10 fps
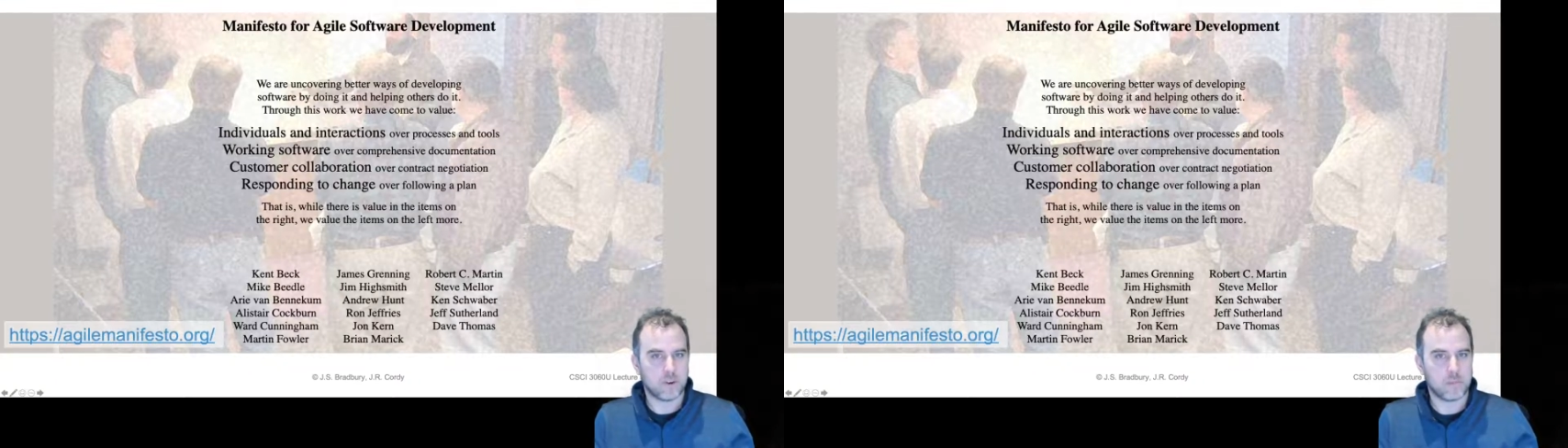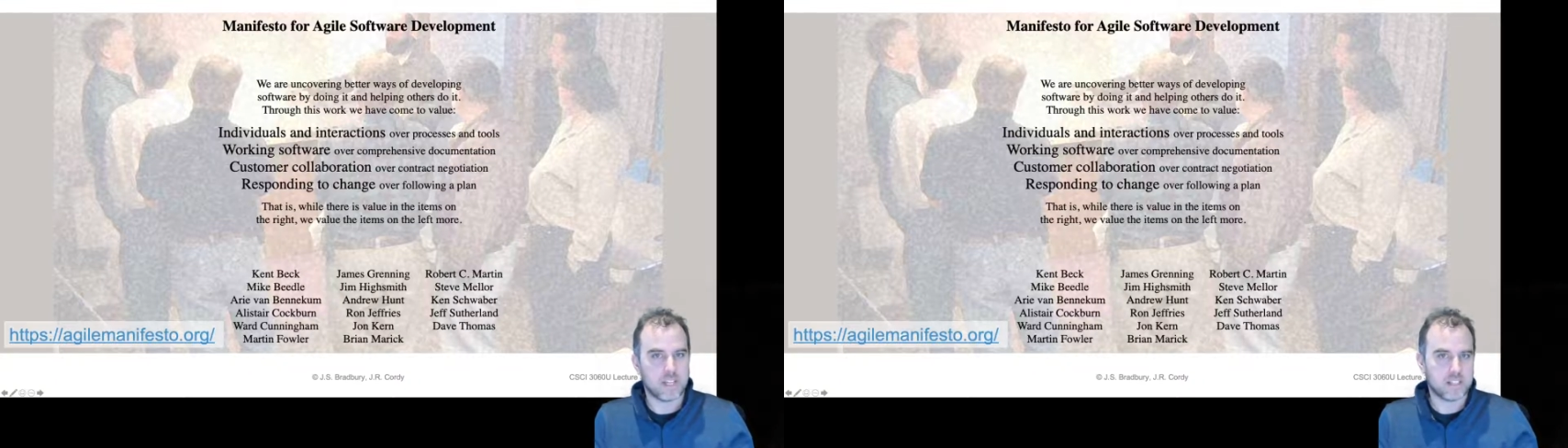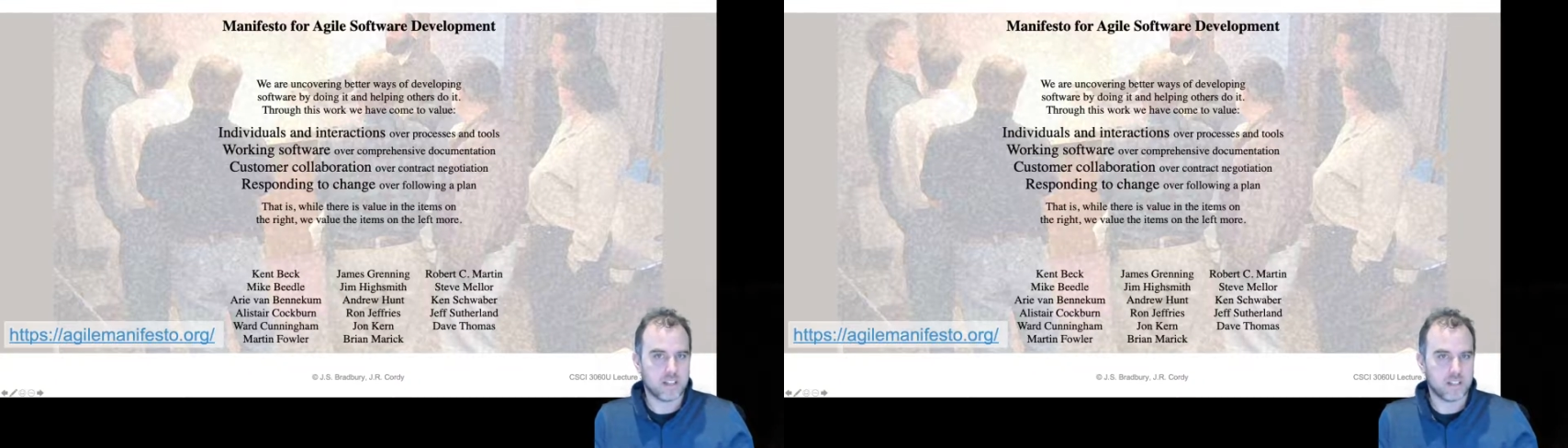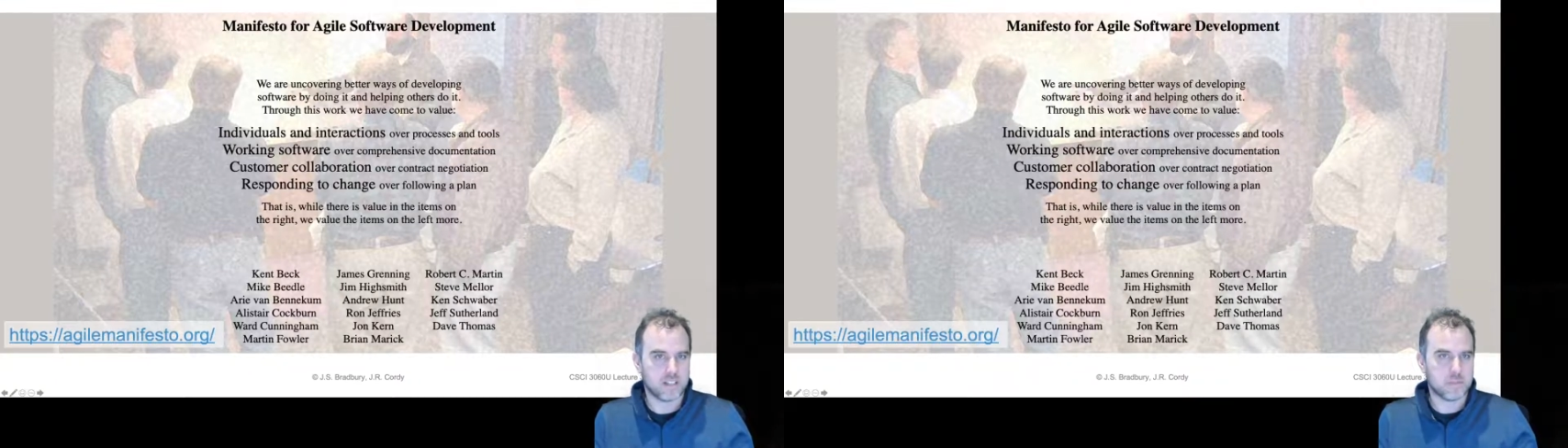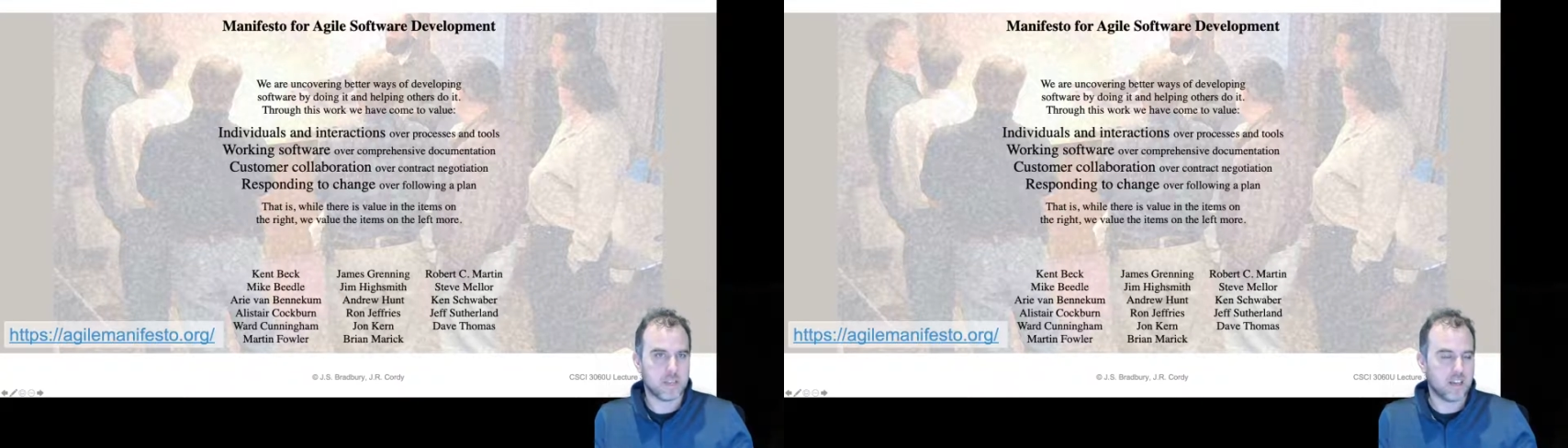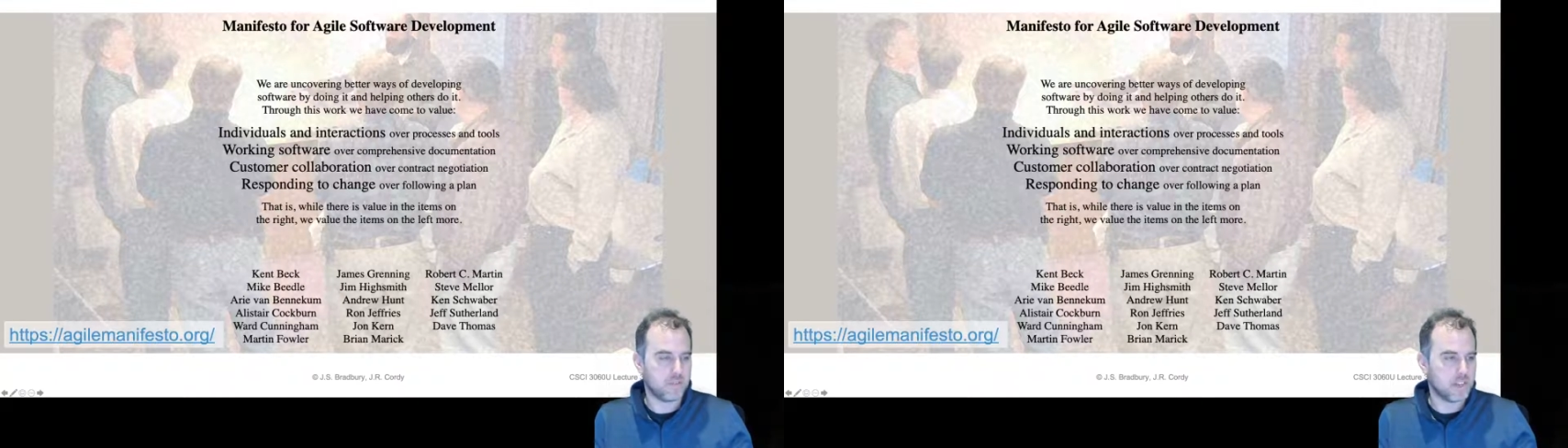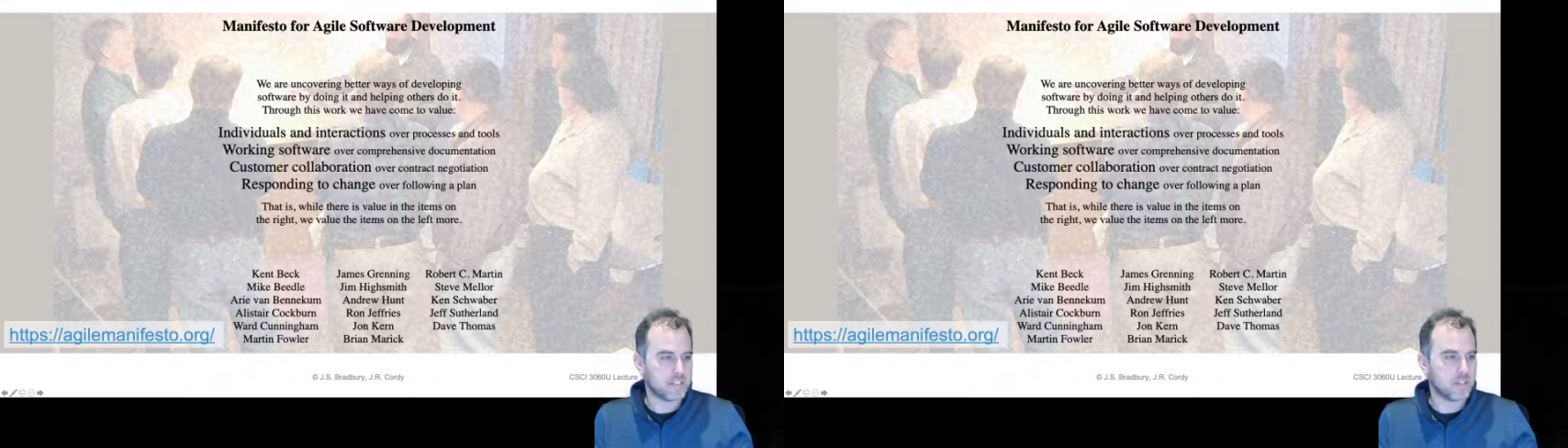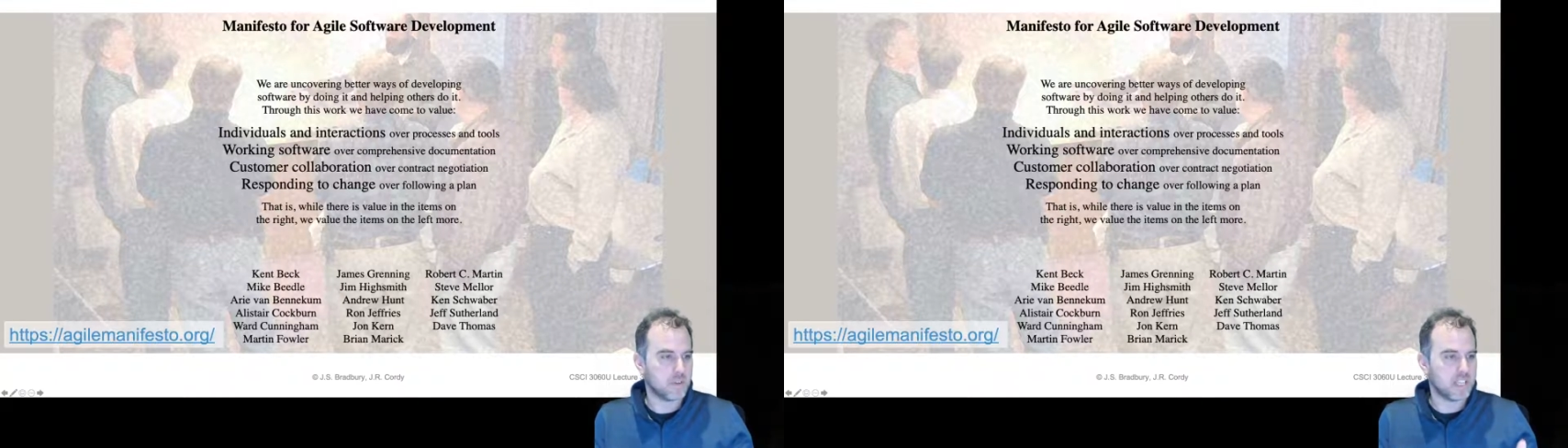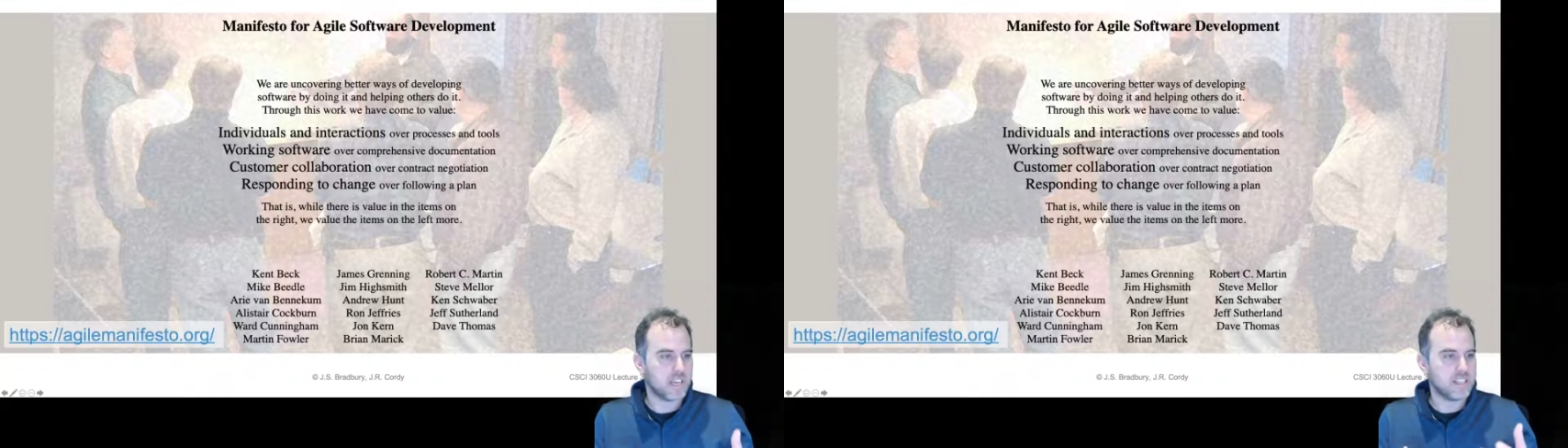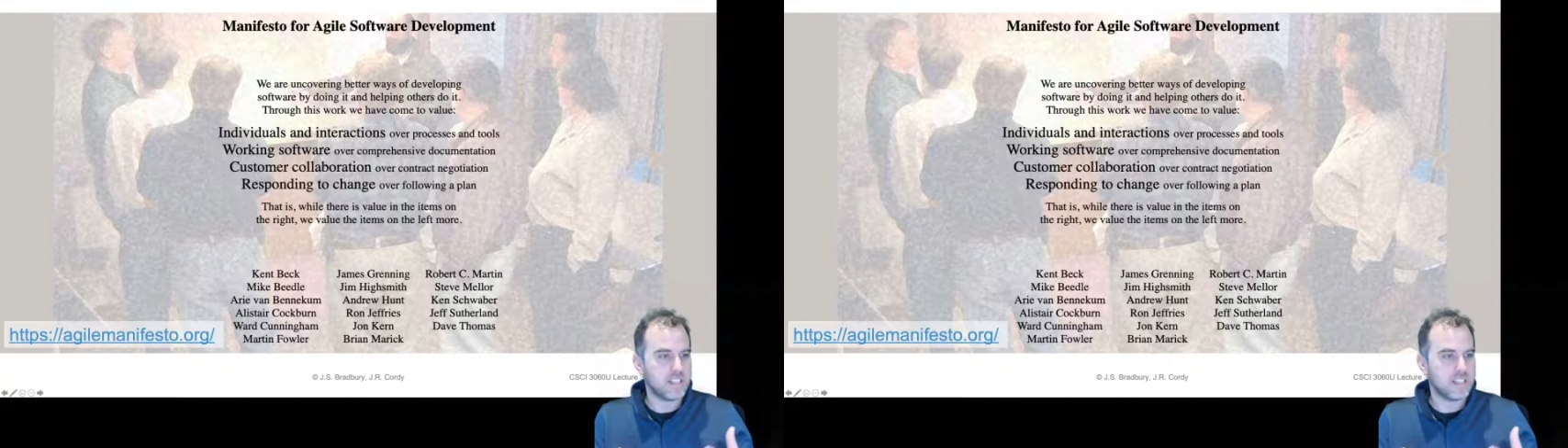based on this manifesto. And the idea,